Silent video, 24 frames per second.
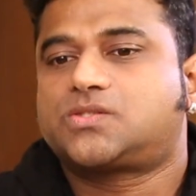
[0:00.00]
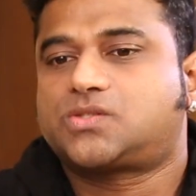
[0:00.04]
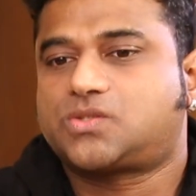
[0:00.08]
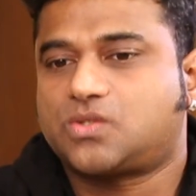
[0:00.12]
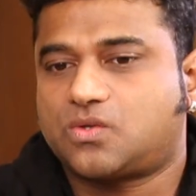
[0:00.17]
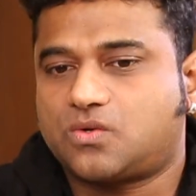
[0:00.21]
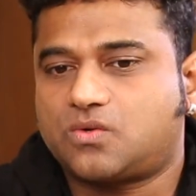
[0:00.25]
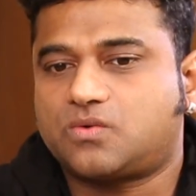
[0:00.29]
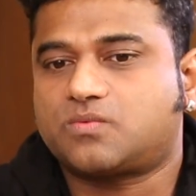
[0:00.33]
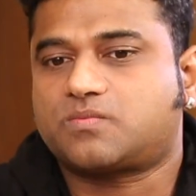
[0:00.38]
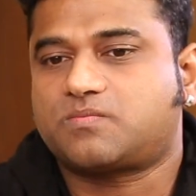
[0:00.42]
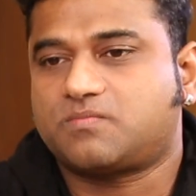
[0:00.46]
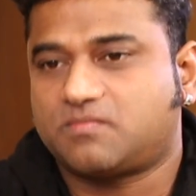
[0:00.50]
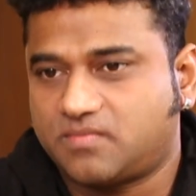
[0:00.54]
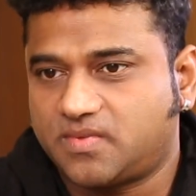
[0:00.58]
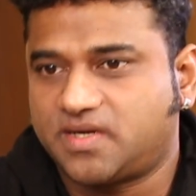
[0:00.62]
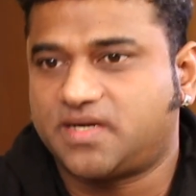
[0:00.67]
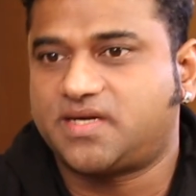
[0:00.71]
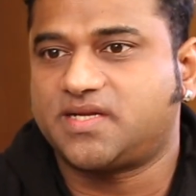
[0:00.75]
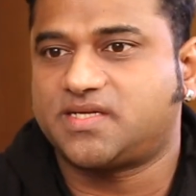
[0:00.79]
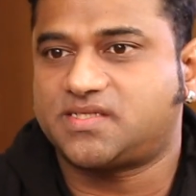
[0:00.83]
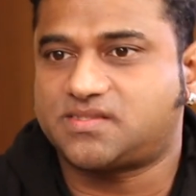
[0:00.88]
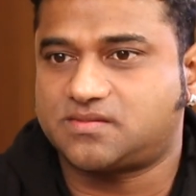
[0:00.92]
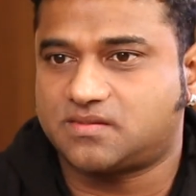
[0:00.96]
So,
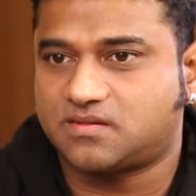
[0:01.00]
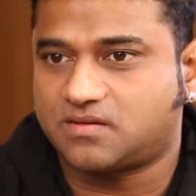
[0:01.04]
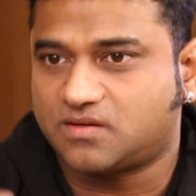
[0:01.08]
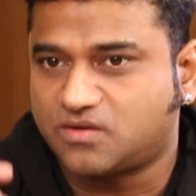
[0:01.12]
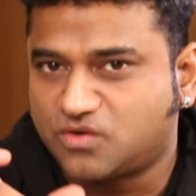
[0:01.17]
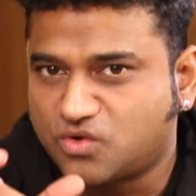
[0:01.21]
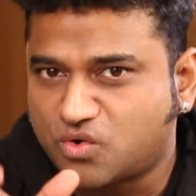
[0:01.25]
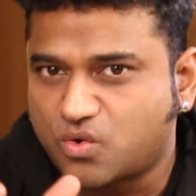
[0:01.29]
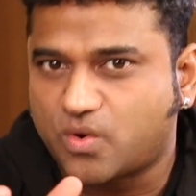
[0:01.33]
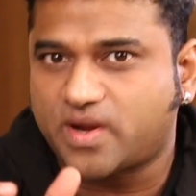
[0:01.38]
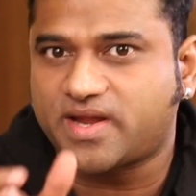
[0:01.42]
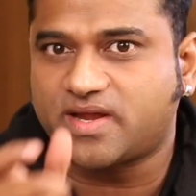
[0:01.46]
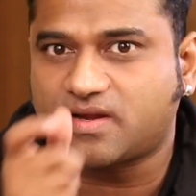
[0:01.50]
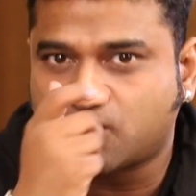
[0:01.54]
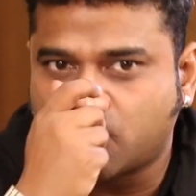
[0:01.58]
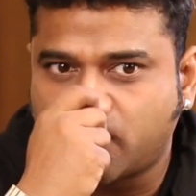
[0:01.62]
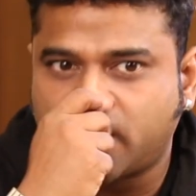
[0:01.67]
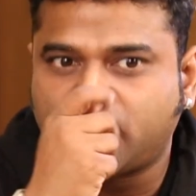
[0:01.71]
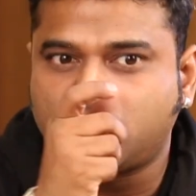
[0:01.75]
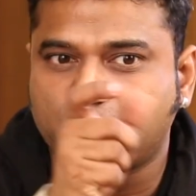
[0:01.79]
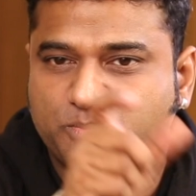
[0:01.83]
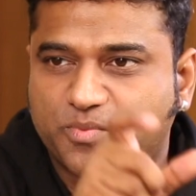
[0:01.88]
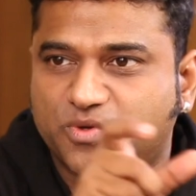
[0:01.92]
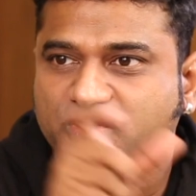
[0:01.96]
it is knowing
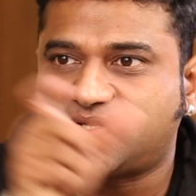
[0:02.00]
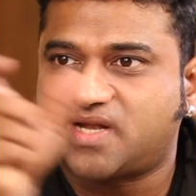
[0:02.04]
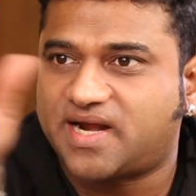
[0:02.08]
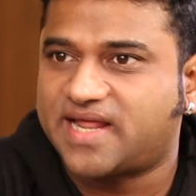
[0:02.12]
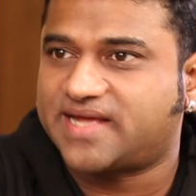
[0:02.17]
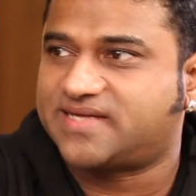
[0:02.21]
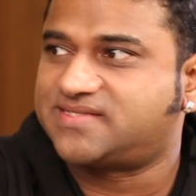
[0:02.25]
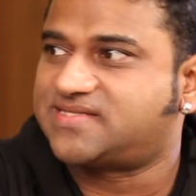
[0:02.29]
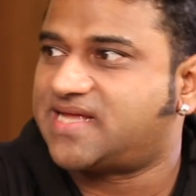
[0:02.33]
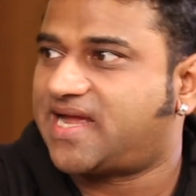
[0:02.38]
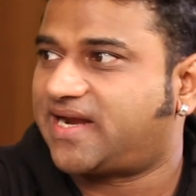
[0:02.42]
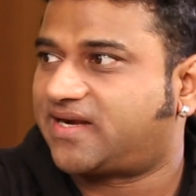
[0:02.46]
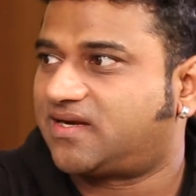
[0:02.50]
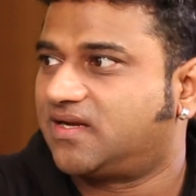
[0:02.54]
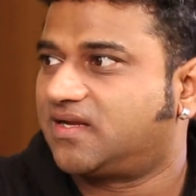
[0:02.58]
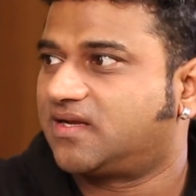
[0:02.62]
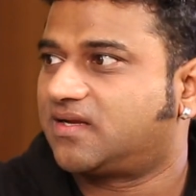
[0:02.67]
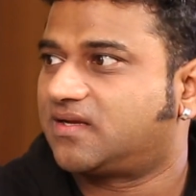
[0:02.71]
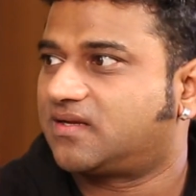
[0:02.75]
where to put that exactly.